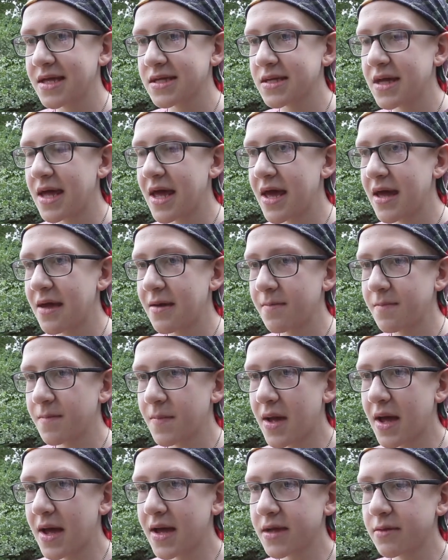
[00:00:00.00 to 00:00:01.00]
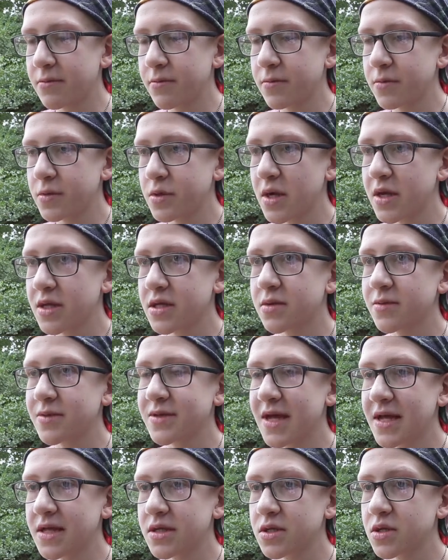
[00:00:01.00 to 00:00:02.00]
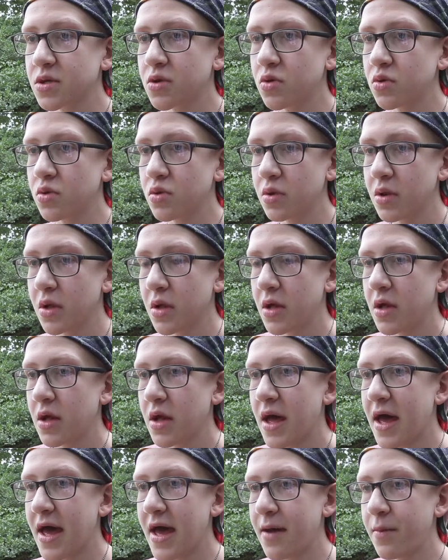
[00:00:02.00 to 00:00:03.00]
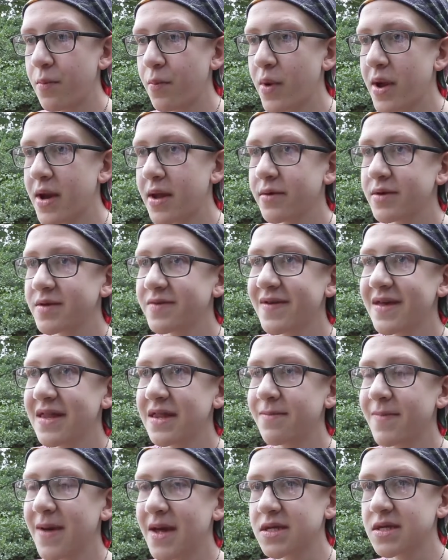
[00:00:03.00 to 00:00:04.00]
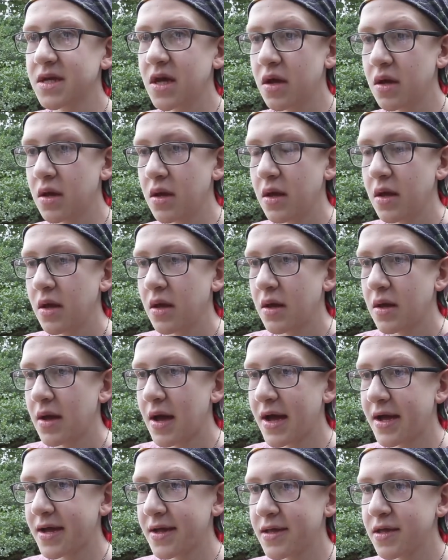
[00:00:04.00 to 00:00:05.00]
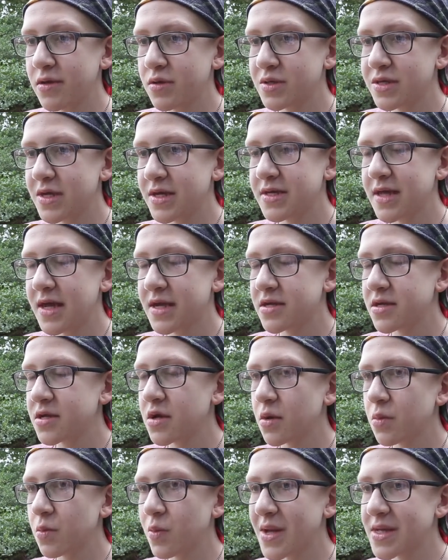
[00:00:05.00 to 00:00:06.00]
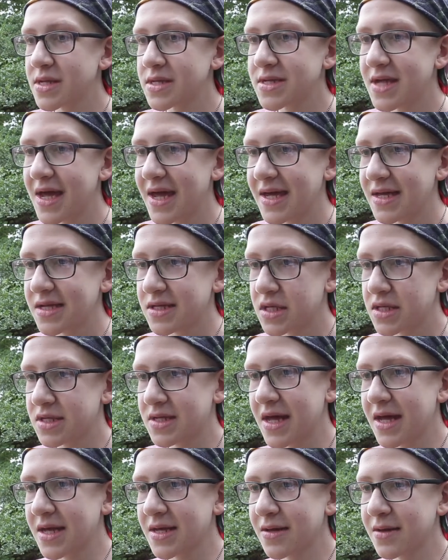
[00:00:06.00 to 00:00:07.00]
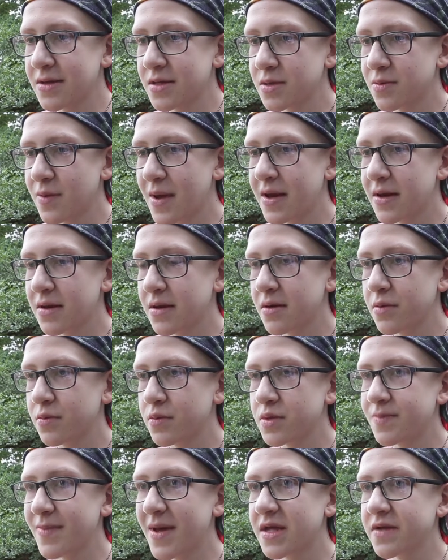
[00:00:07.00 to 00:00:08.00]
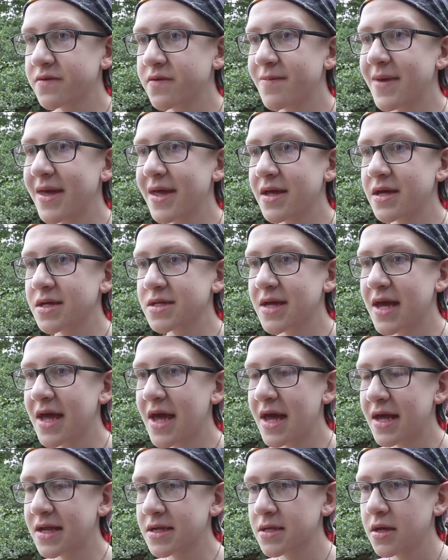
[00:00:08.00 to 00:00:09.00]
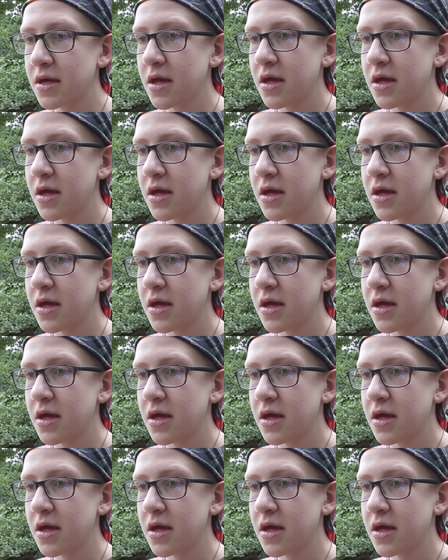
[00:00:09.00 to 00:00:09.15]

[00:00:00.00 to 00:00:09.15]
Yes, yes. I tried to attend school when I was feeling better. I usually attended on Wednesdays, as that's when was best for me because I had